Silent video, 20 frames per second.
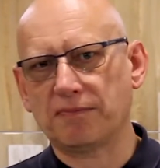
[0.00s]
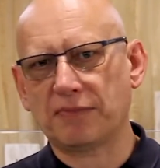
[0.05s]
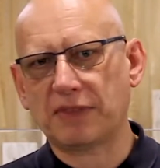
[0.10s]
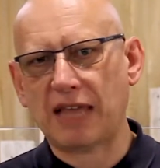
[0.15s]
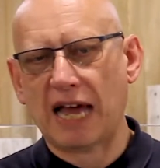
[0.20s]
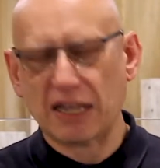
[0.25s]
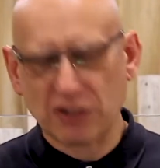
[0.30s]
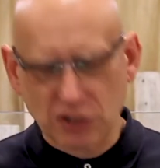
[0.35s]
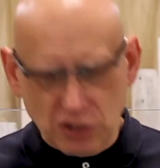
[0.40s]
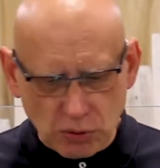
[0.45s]

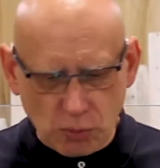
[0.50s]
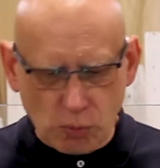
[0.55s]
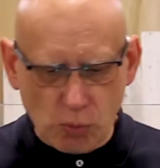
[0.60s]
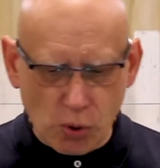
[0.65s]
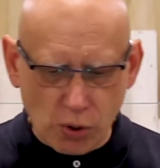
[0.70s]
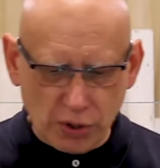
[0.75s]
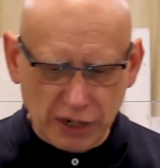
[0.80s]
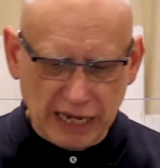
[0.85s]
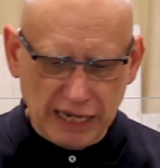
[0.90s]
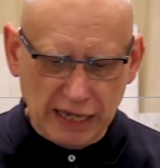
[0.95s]
That's the
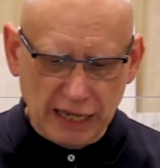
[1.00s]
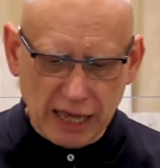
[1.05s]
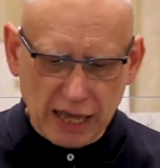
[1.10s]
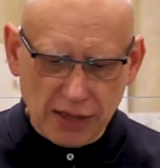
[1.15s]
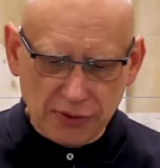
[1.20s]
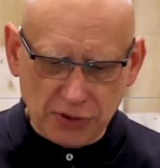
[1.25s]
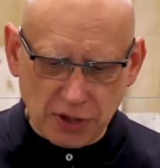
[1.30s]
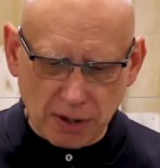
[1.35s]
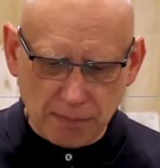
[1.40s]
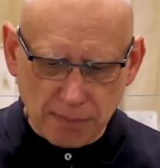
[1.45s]
warning
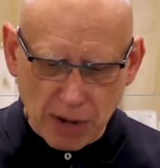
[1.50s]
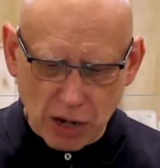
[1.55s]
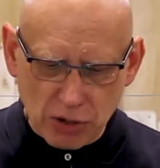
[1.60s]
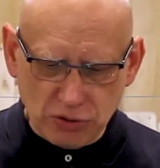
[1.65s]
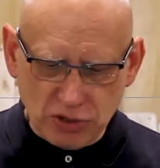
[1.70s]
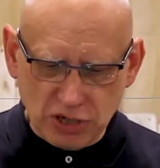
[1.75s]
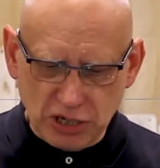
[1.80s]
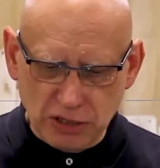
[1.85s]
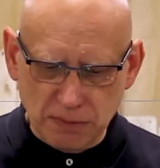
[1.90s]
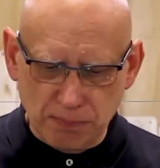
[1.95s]
that
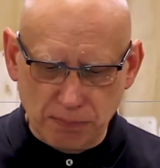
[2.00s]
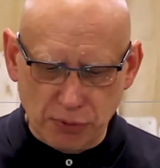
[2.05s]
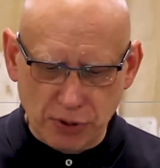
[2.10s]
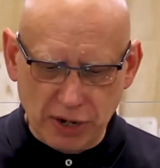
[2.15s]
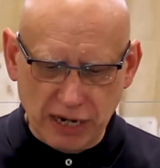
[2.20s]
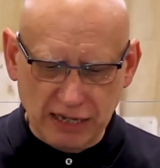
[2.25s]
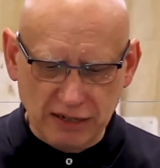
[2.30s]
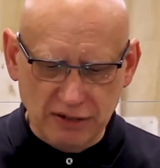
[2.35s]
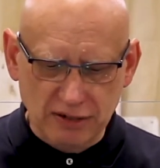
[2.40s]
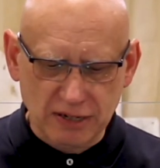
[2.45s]
Moses
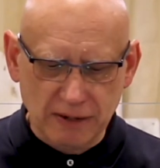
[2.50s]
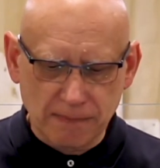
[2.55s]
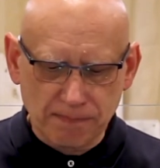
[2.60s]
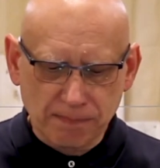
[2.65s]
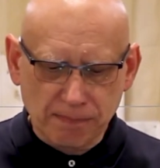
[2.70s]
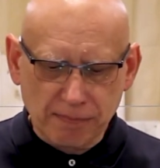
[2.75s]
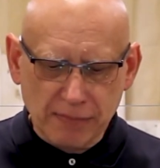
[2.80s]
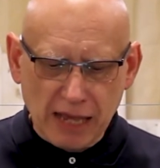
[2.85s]
brings.